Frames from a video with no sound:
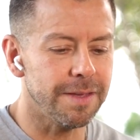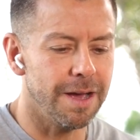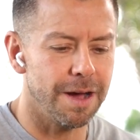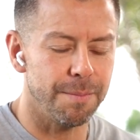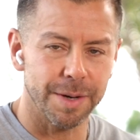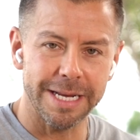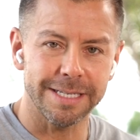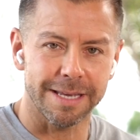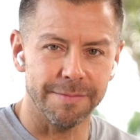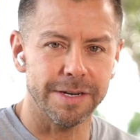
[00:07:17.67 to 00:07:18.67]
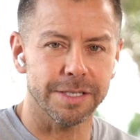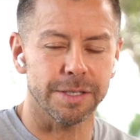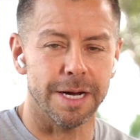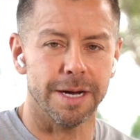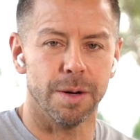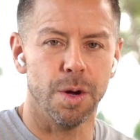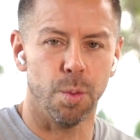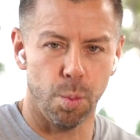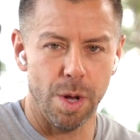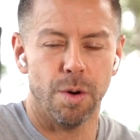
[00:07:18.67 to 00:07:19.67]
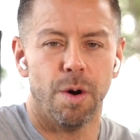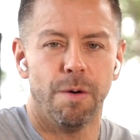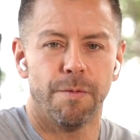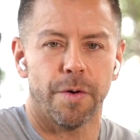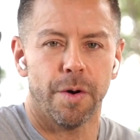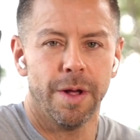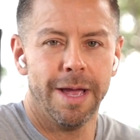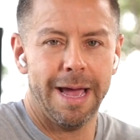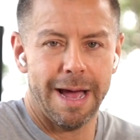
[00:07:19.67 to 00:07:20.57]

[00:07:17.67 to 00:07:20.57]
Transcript: Um, but he's given us uh, will over